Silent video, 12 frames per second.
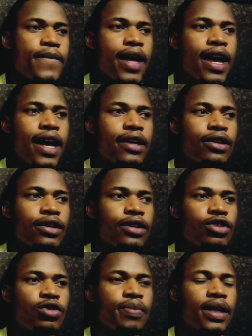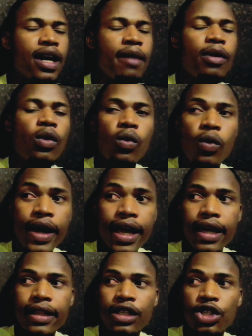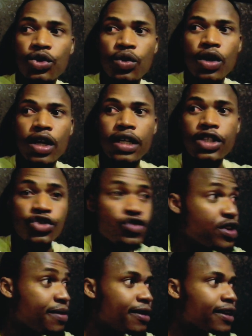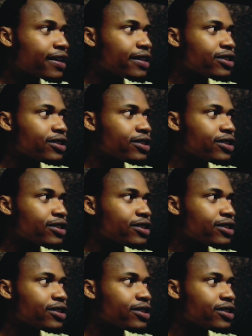and you become aware that you are dreaming.